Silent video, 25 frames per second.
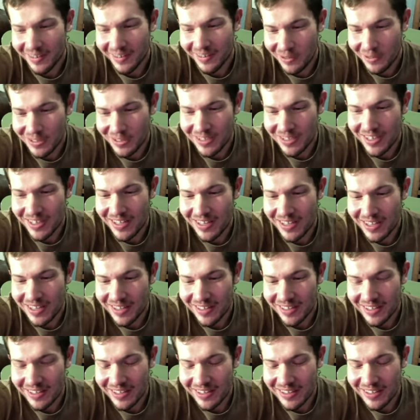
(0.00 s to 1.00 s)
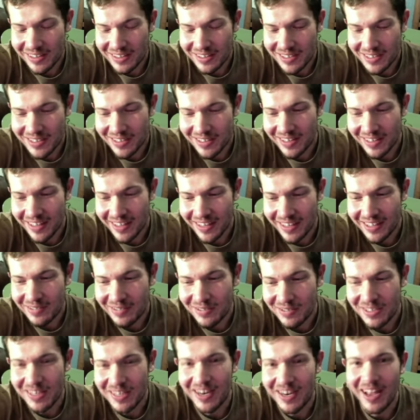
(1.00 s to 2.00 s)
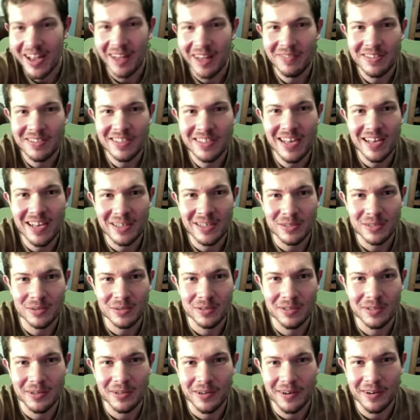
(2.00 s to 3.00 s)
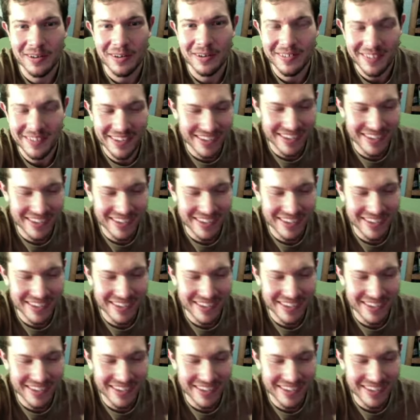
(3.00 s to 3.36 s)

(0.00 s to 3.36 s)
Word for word: was thinking that she, that he was going to have sex with her.